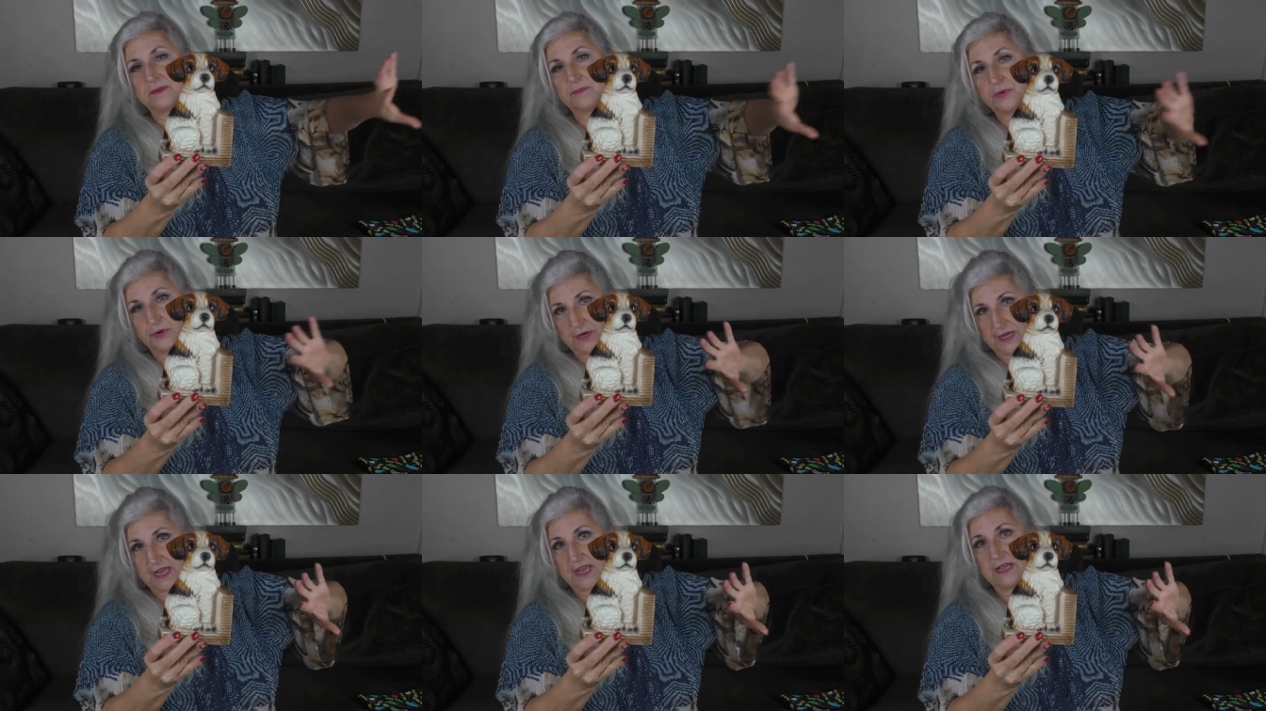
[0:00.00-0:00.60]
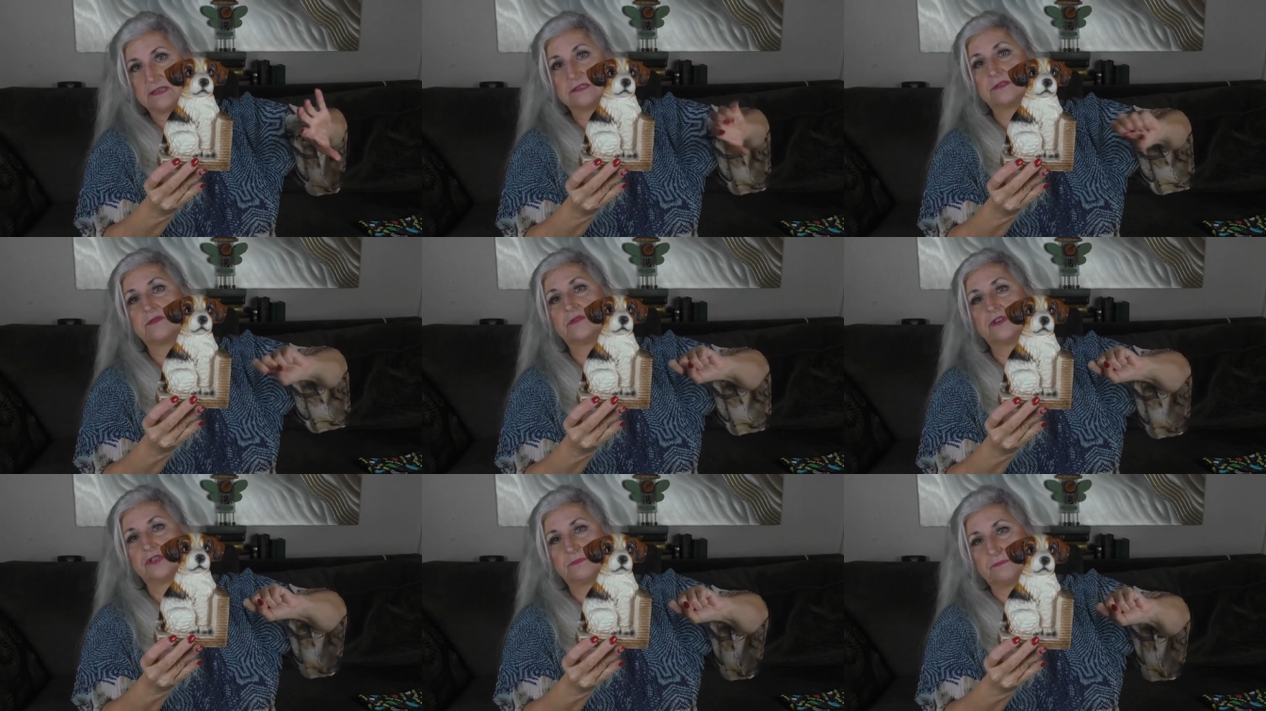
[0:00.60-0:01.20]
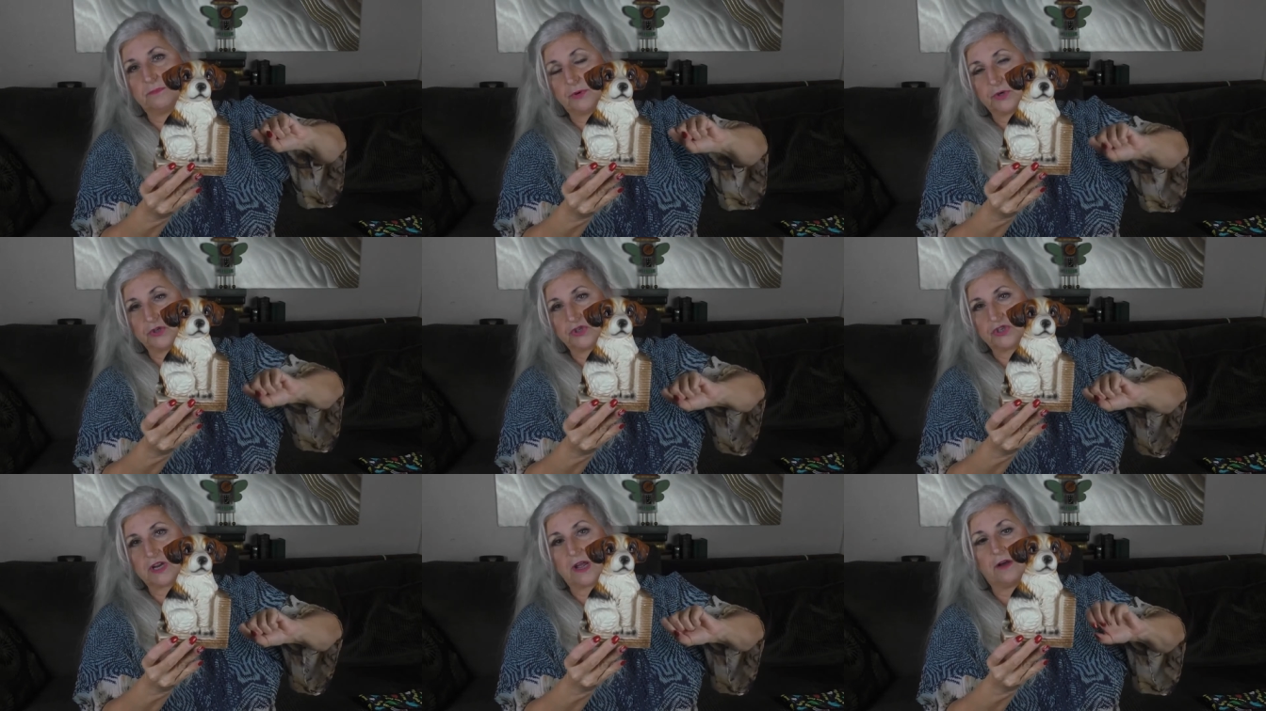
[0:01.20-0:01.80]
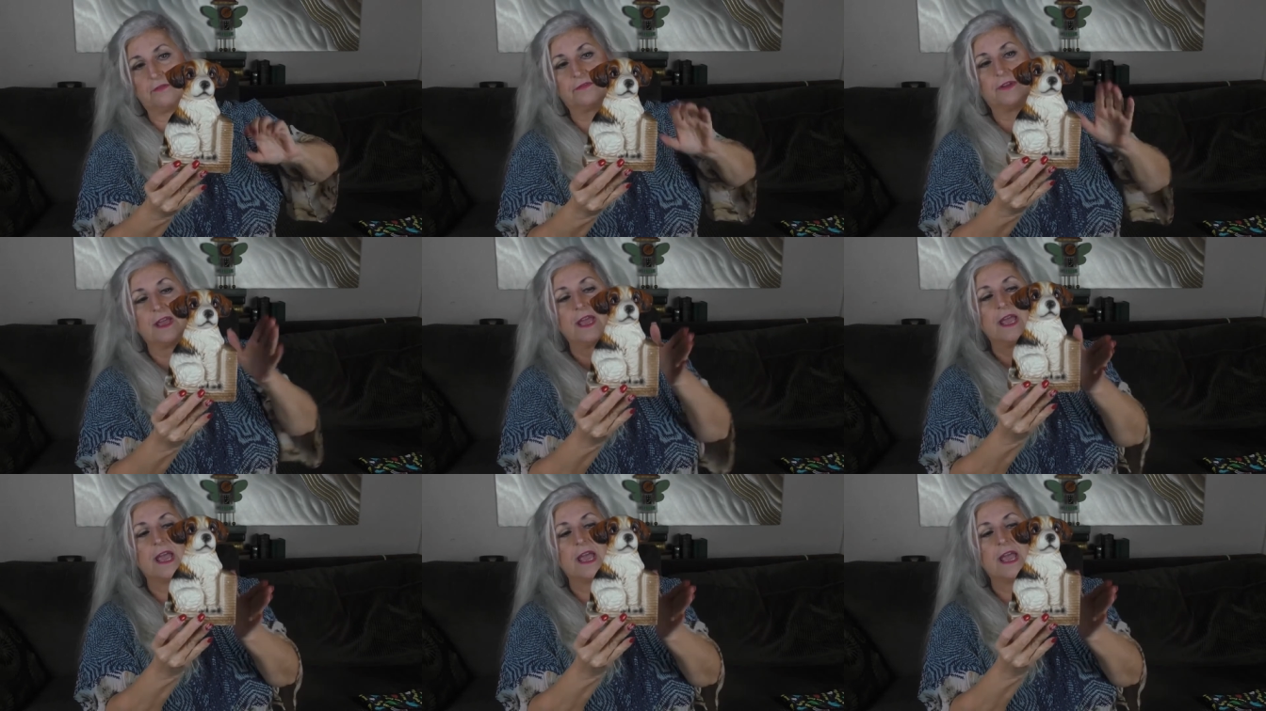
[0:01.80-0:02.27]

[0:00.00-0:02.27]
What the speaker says: a bookcase or a bookshelf,